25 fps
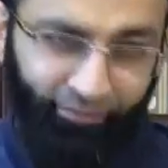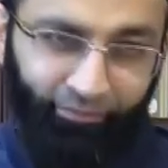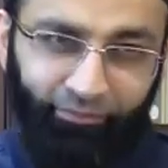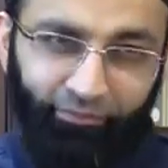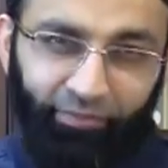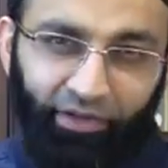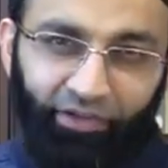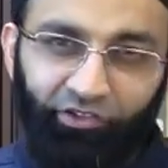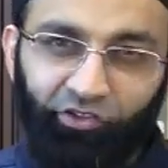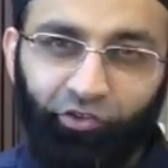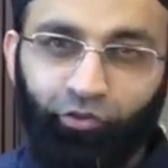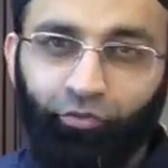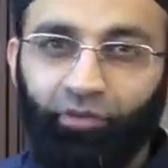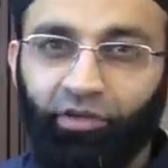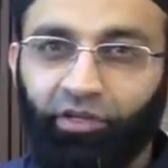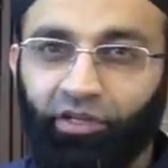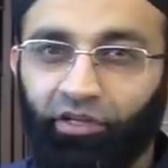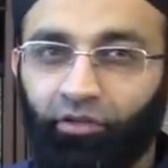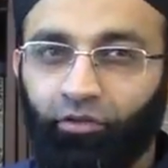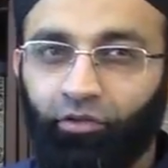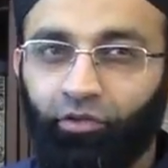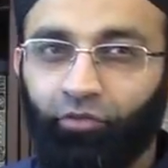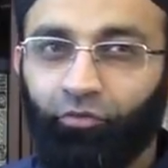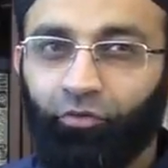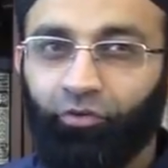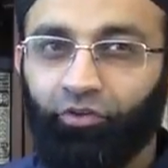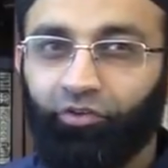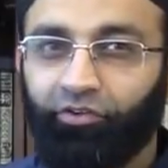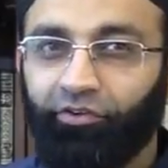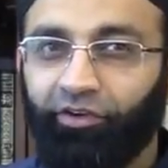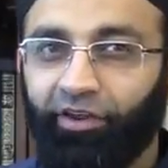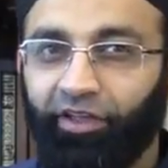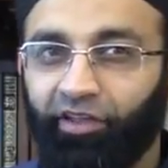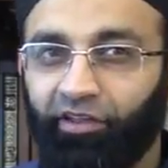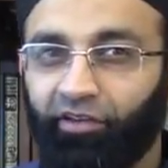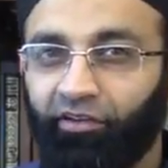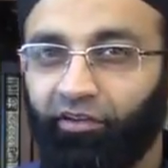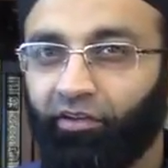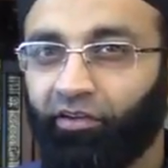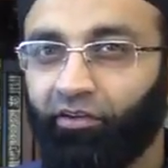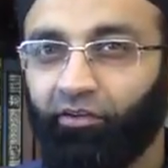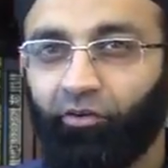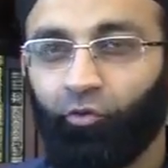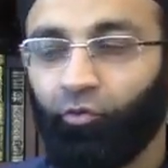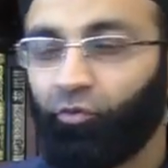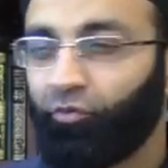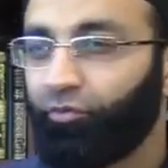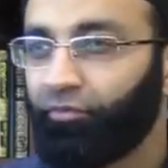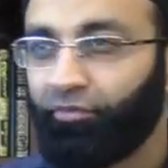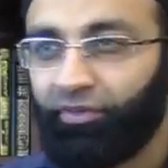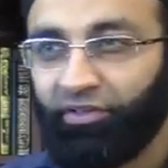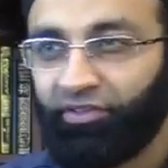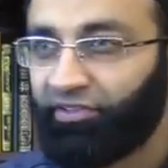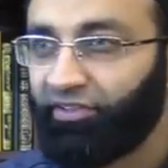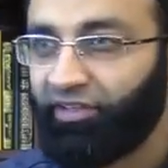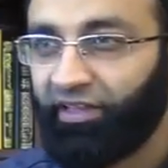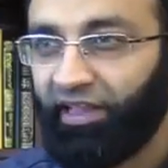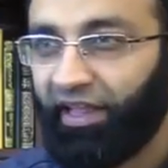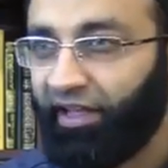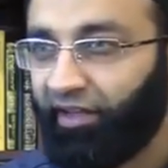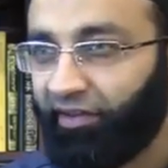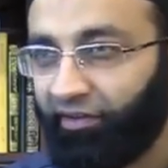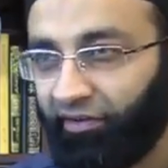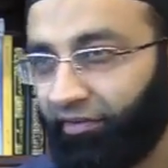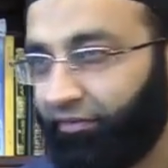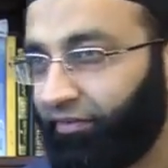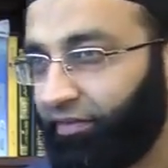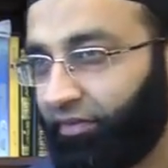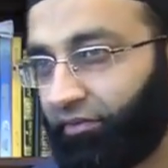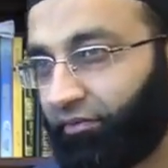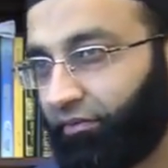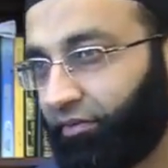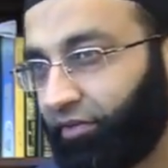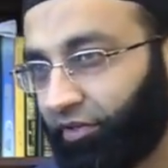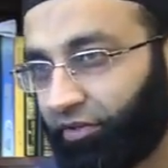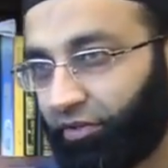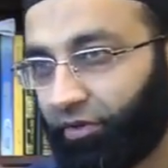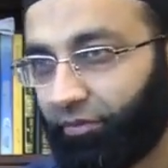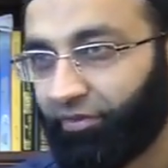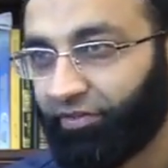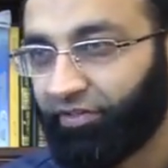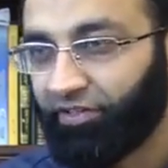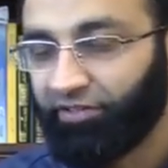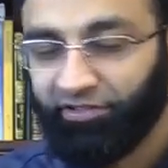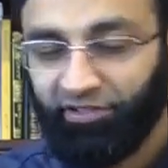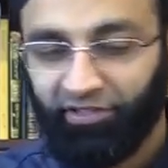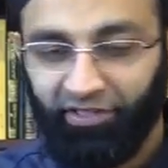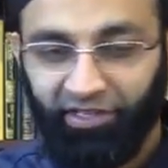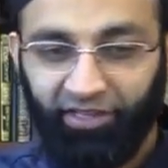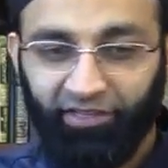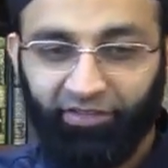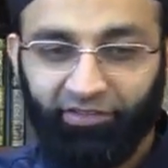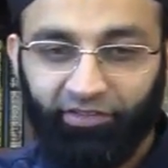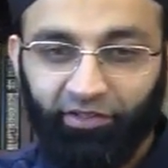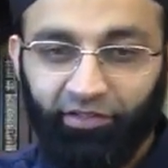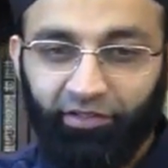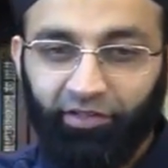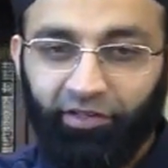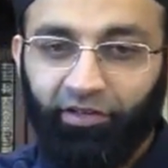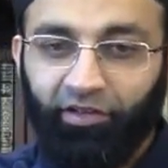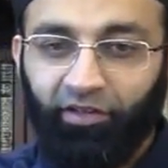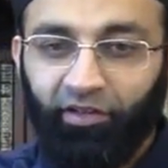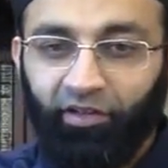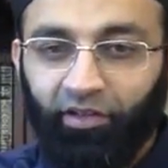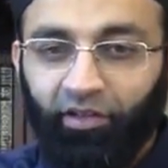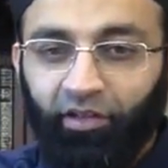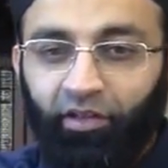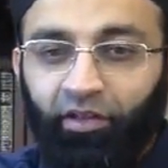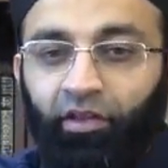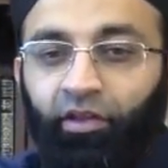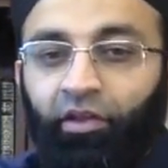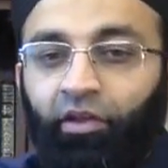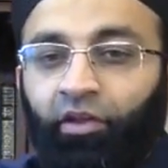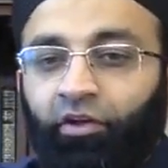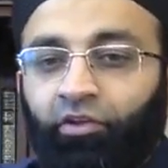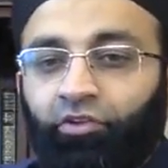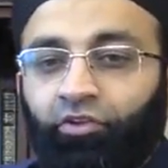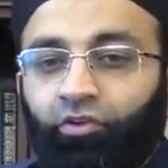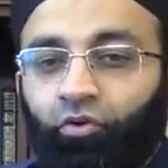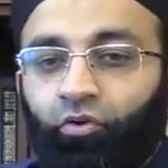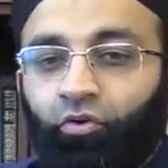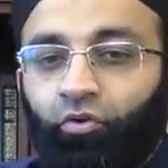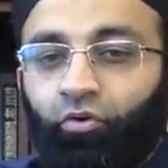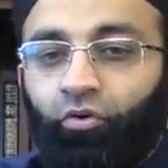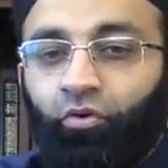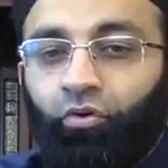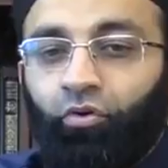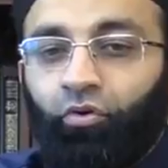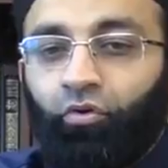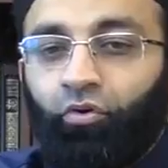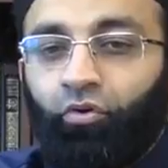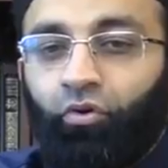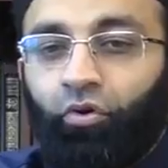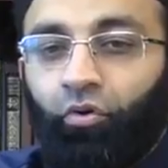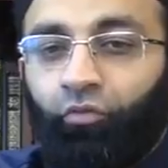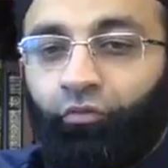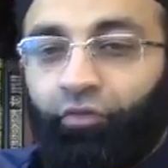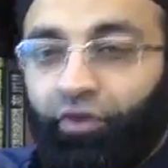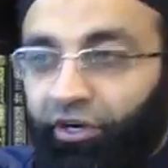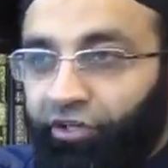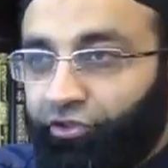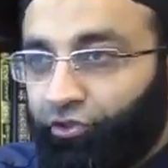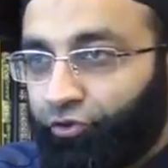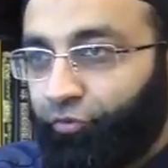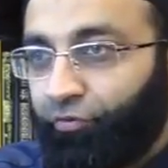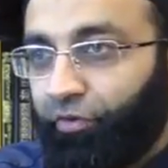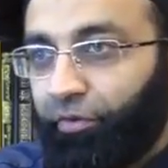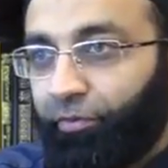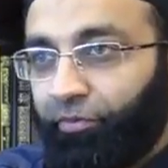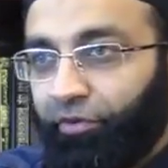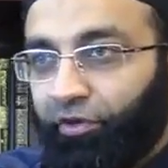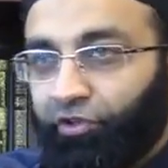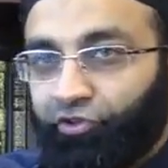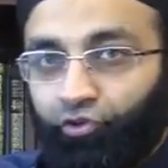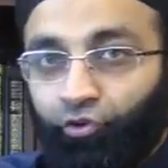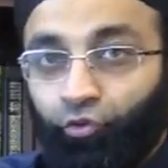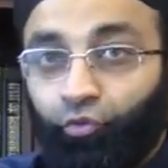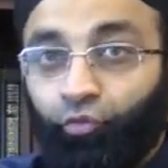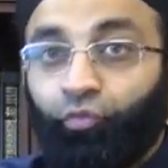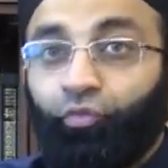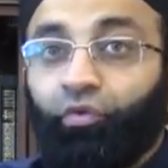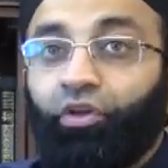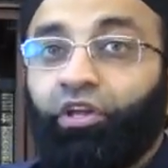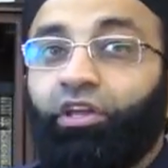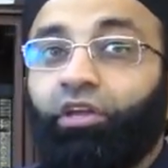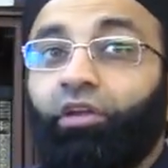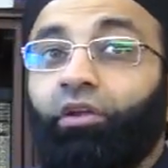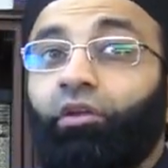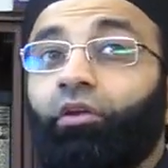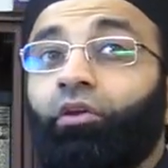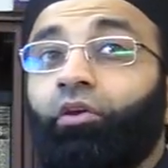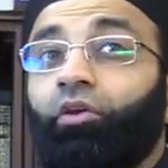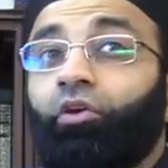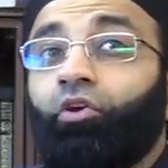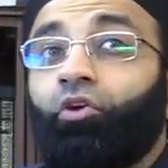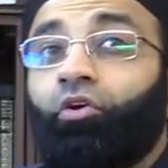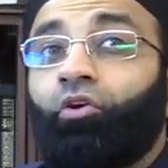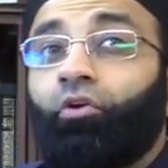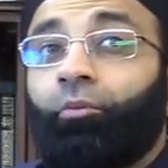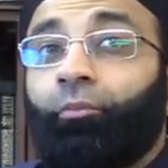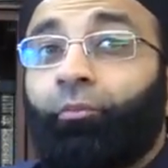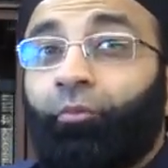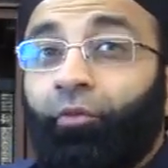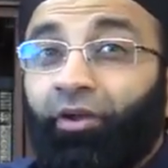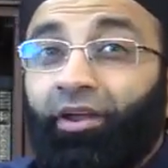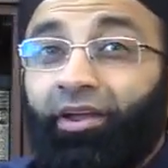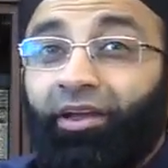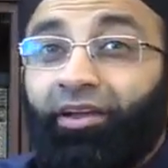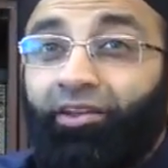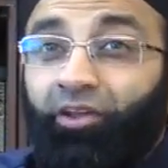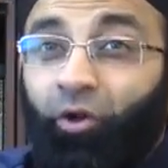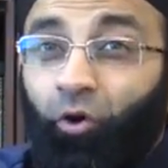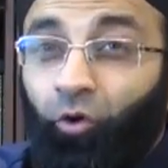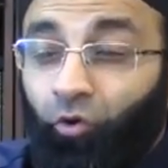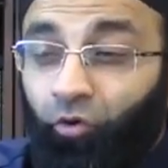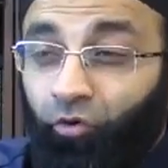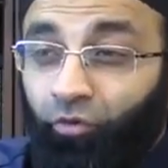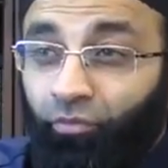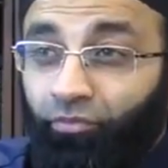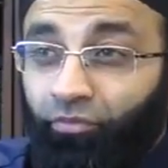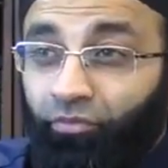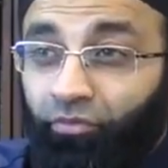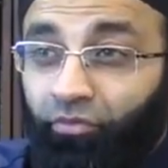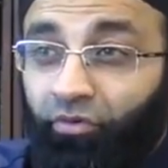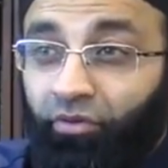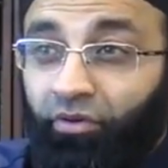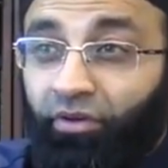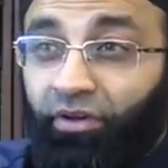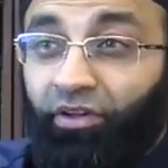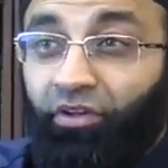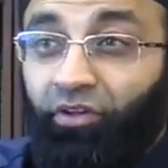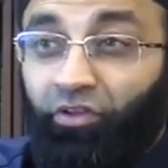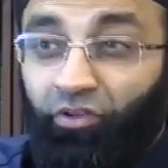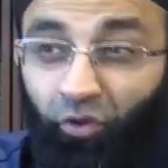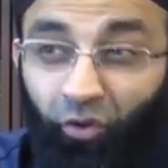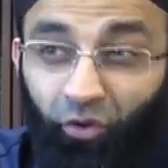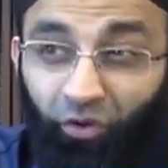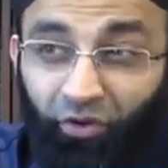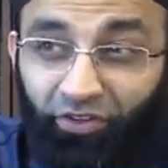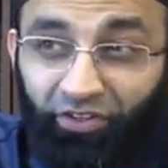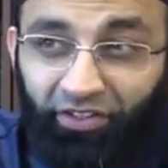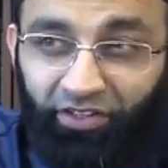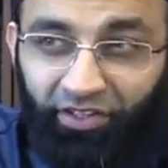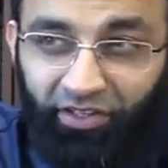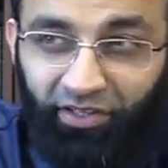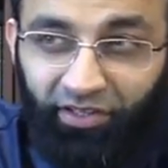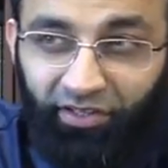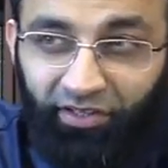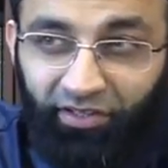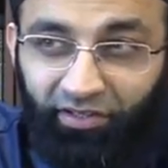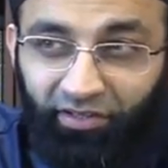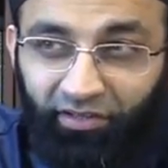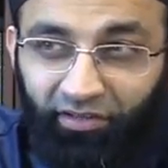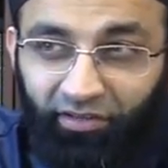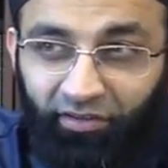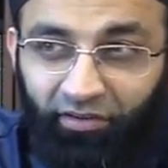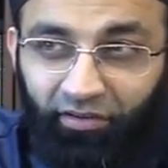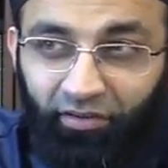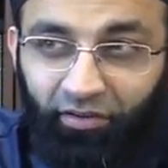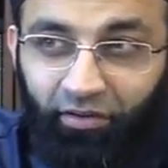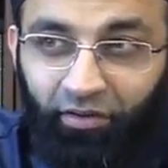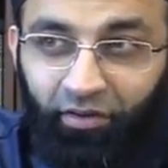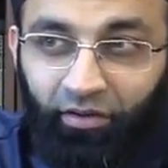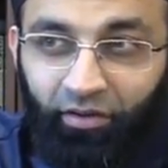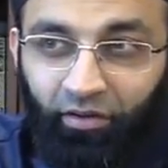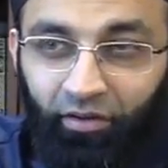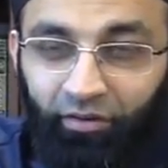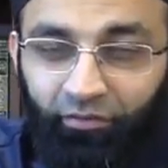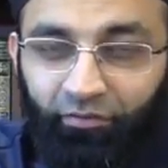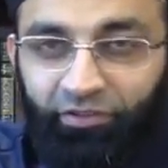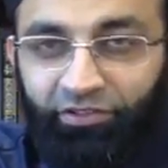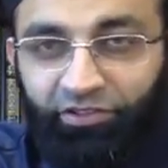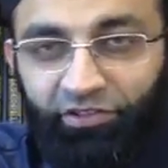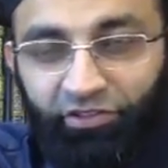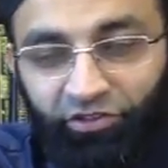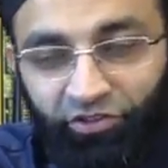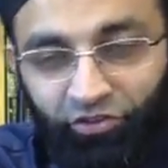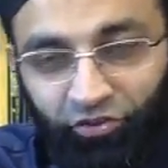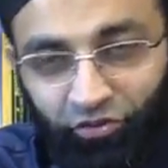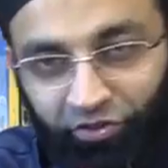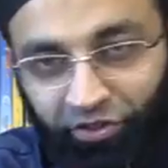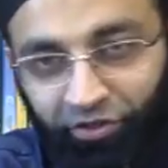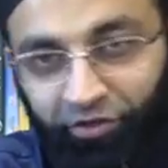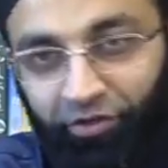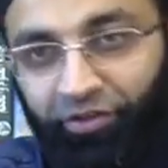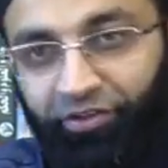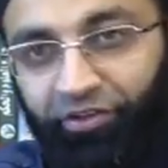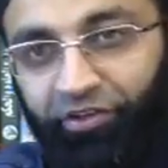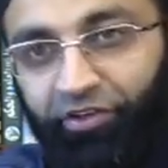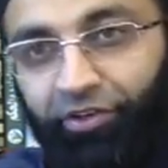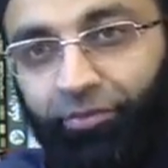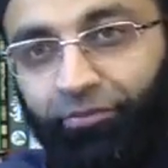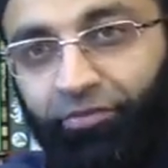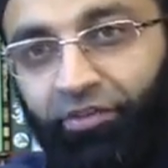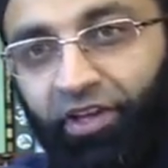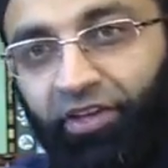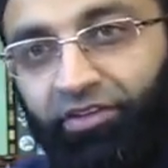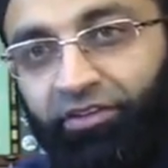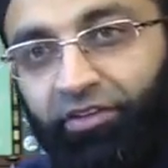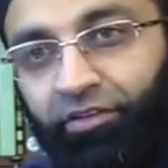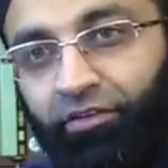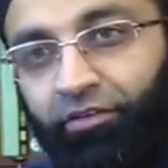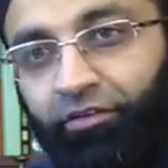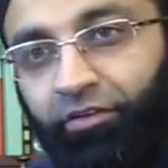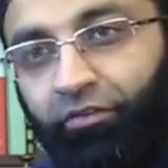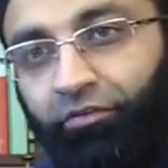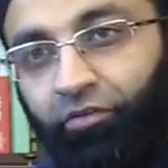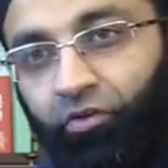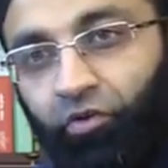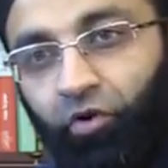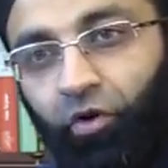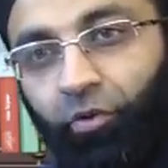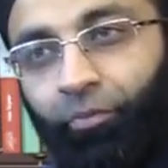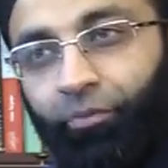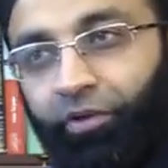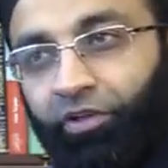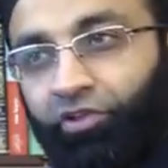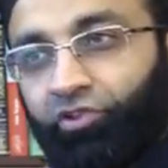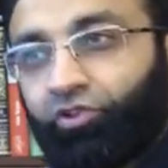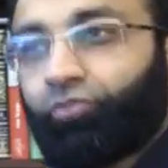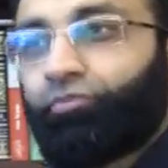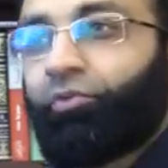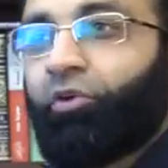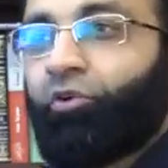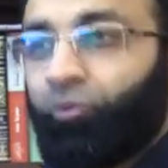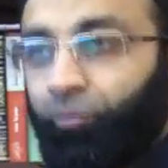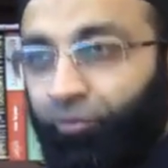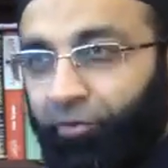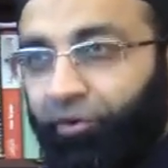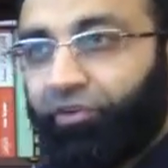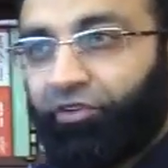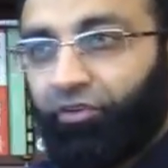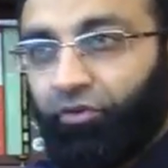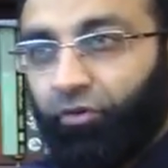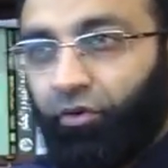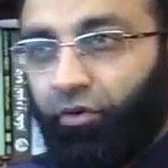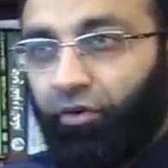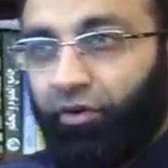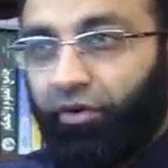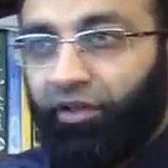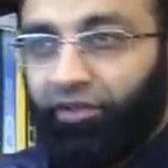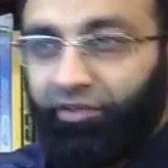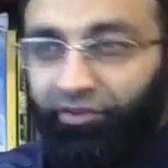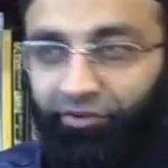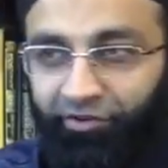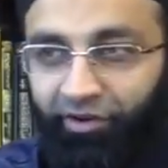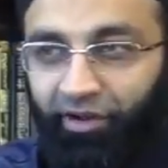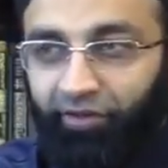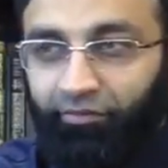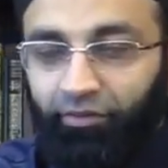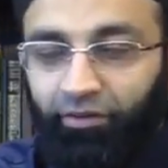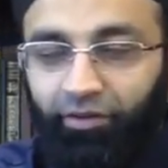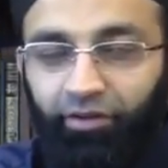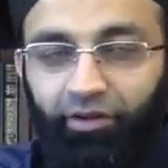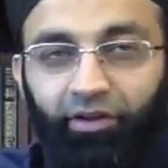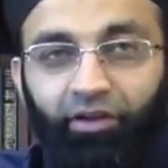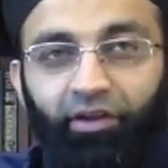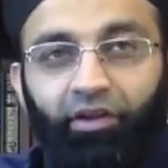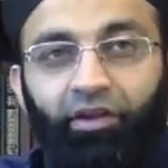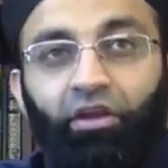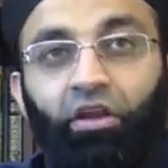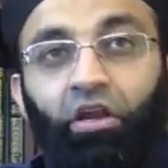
I'm assuming in the Worcester area, no masjid had, even the other masajid cancelled it. So where should we pray? Should we pray at home, Zohar Salah? Which in general circumstances, if you're not praying Jummah, you'll pray Zohar as a traveler.